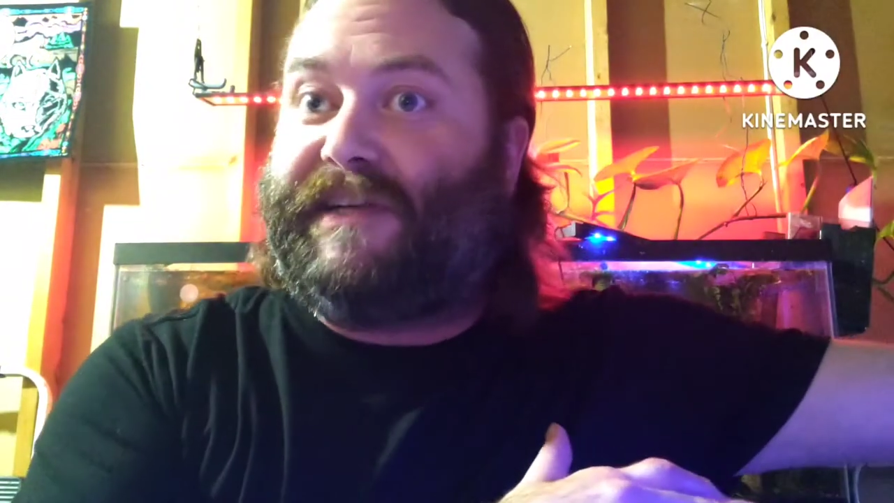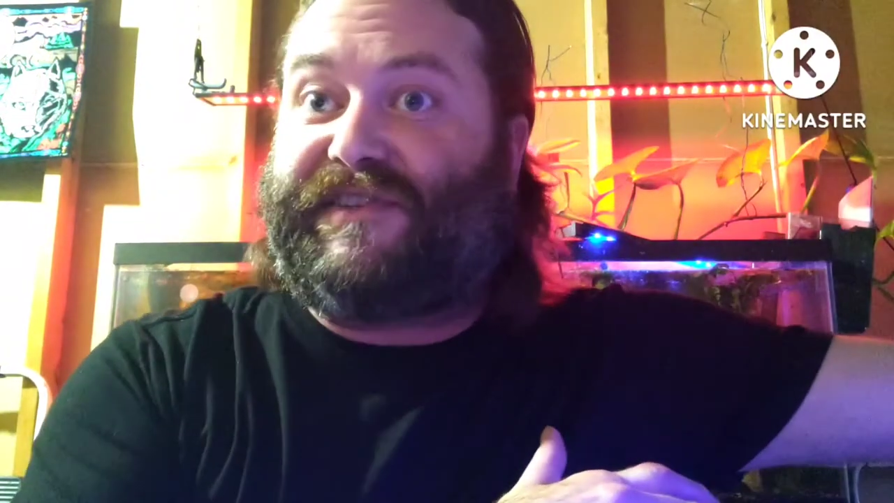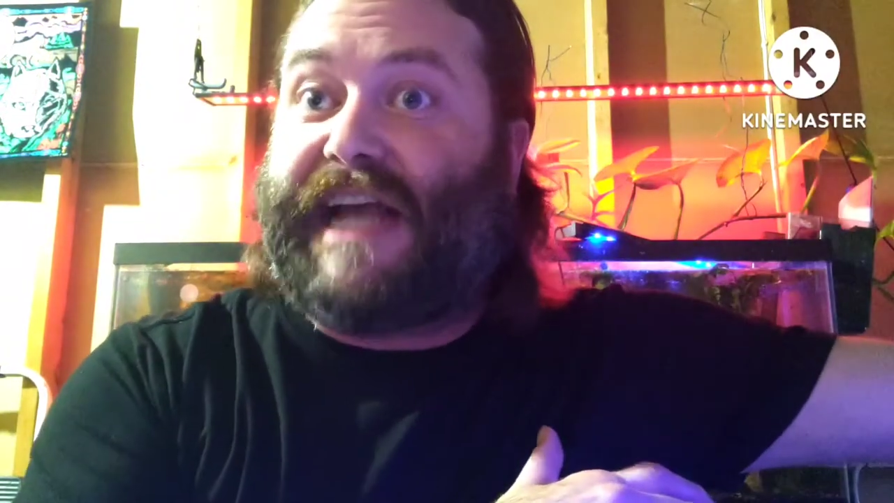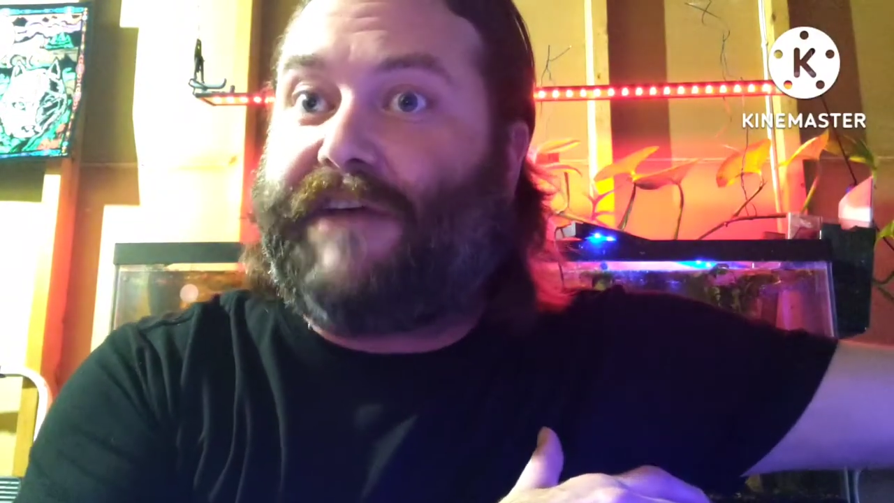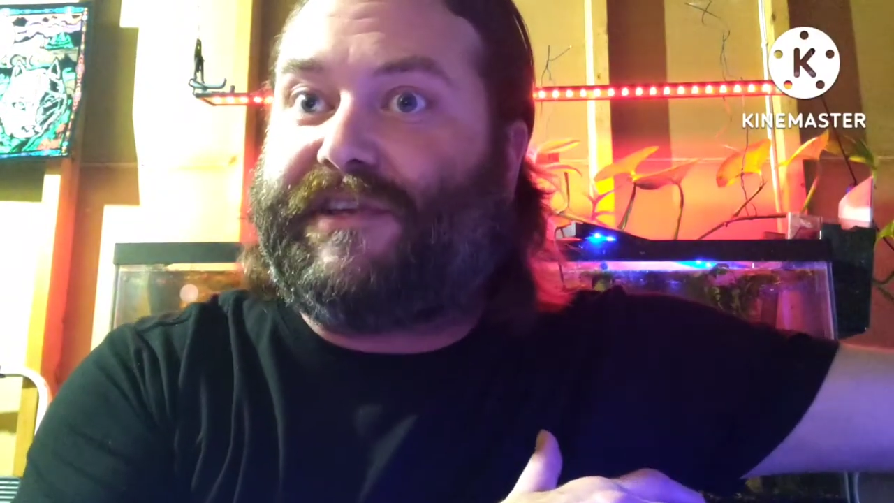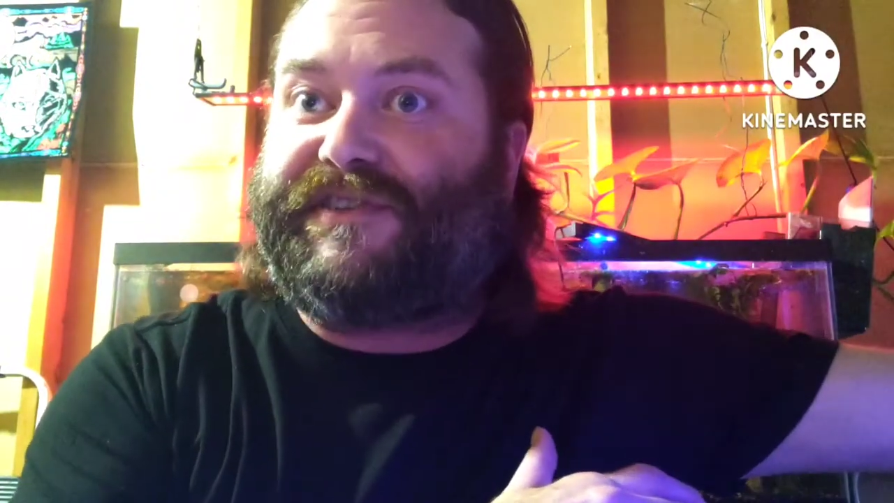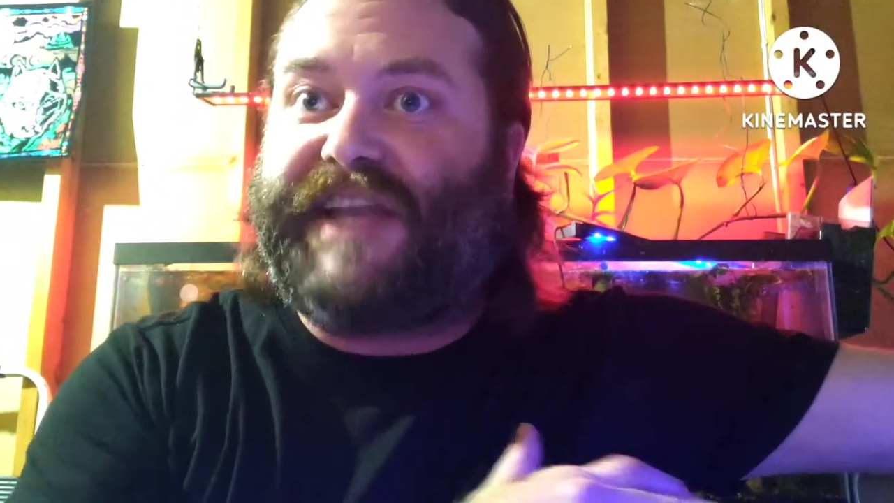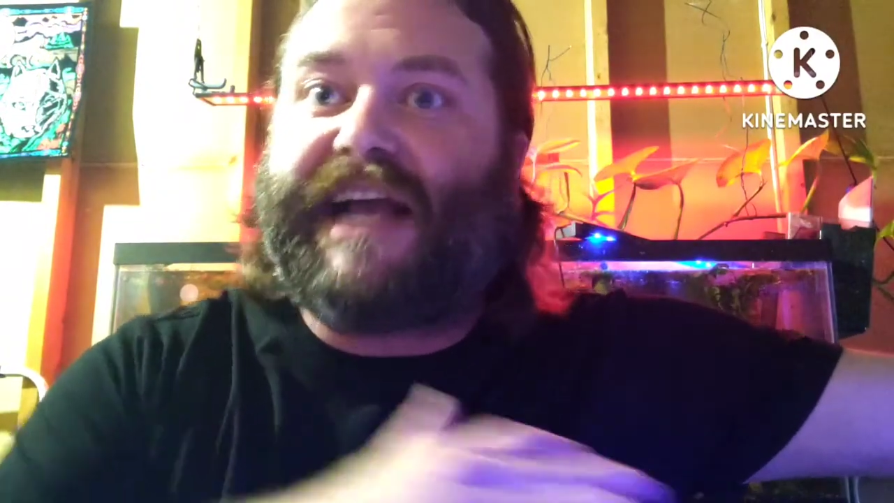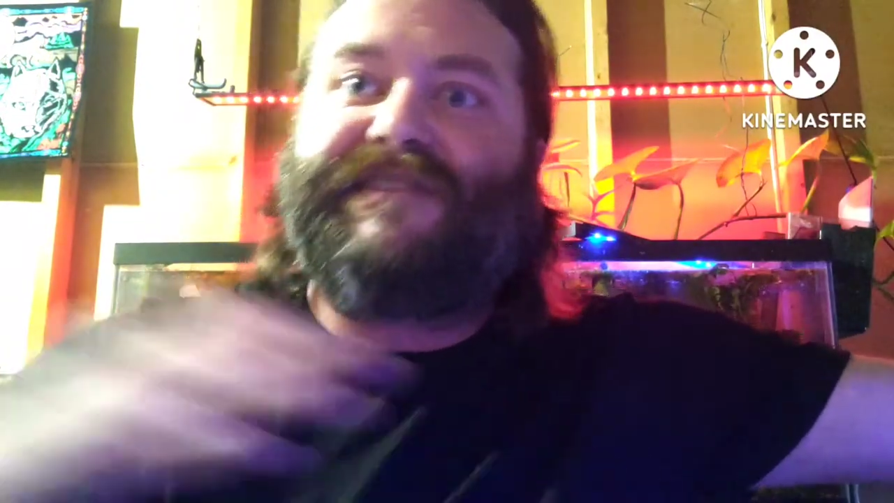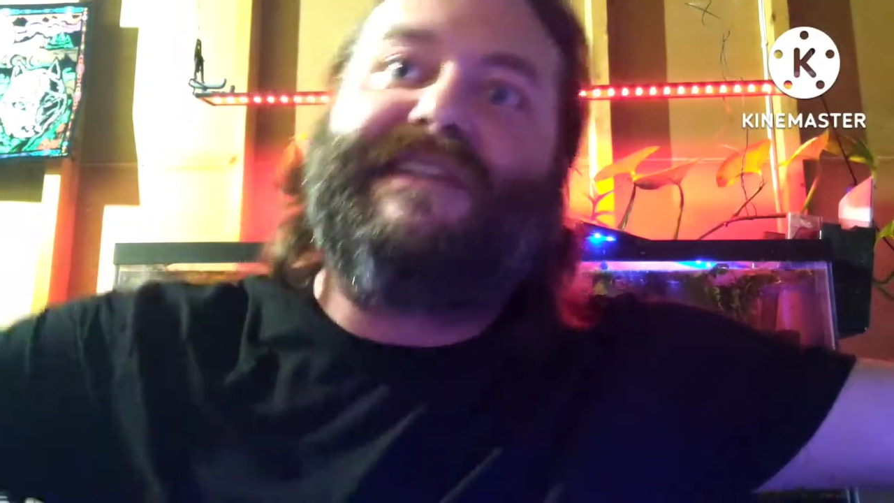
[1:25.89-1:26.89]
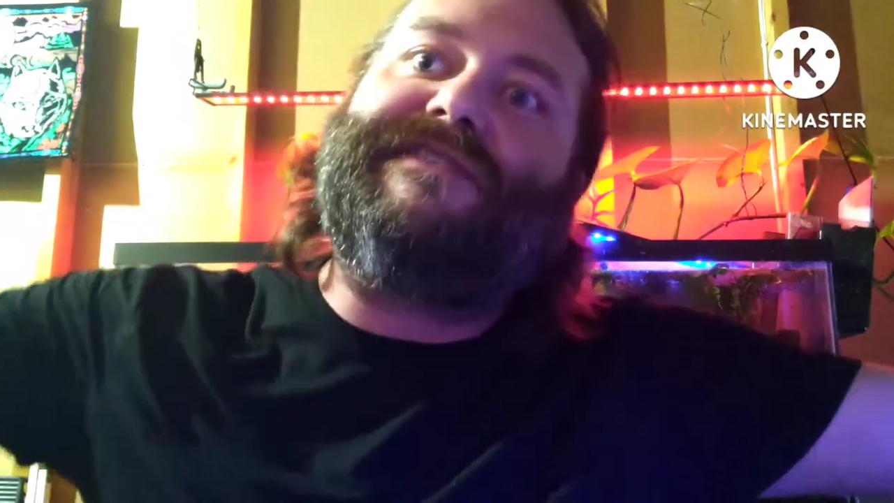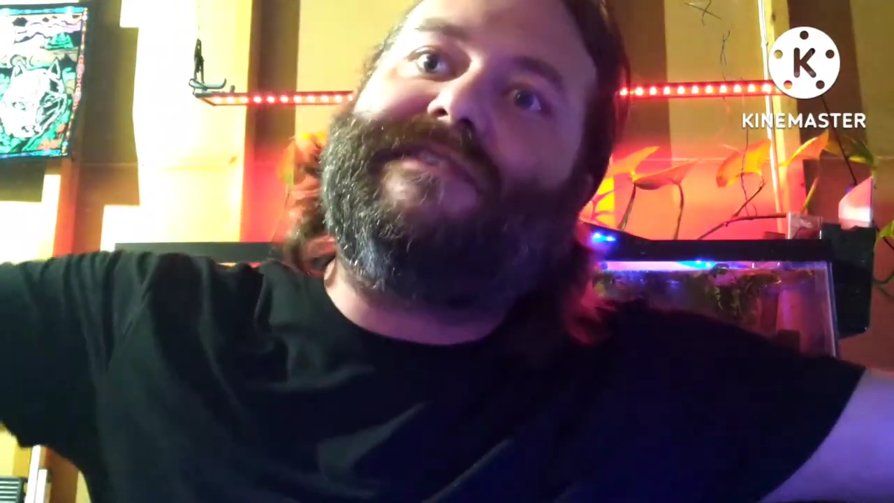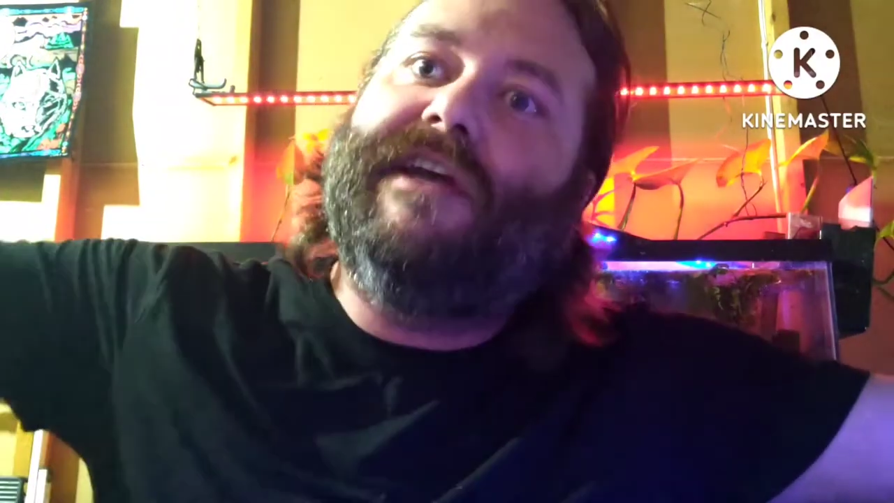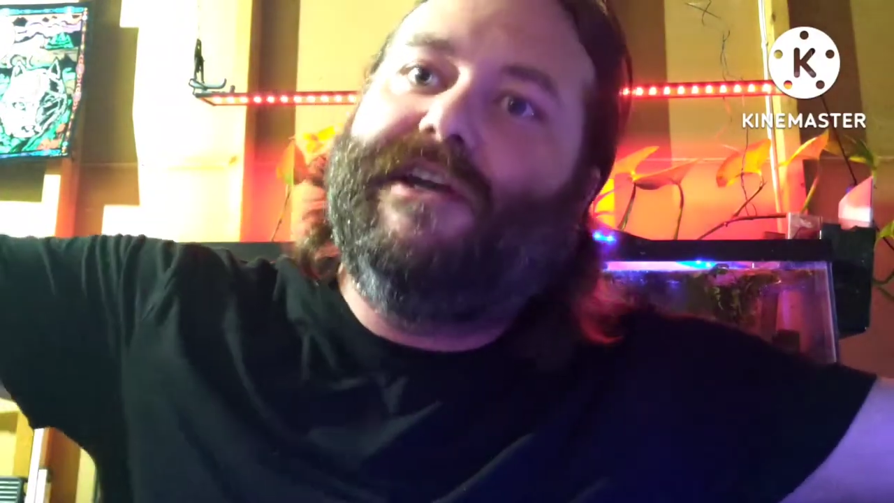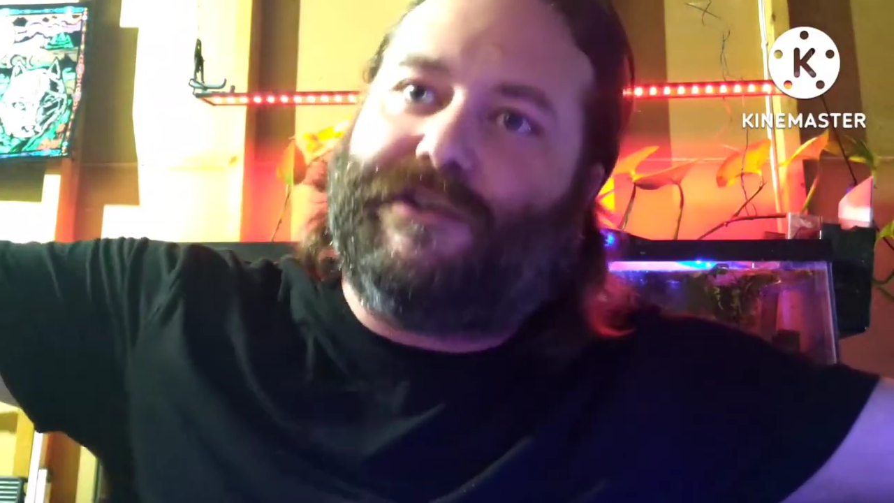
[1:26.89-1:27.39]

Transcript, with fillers: as south as Texas